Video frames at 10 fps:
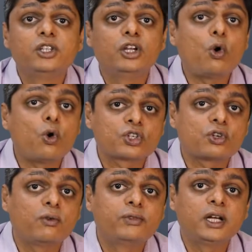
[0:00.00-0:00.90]
the cost
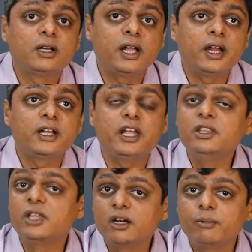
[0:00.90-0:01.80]
of that land
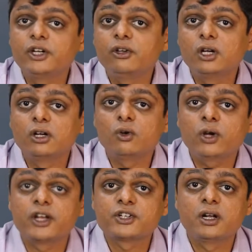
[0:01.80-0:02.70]
in that particular
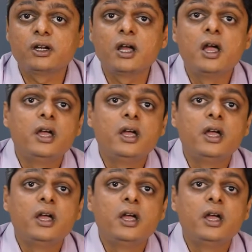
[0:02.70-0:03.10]
location,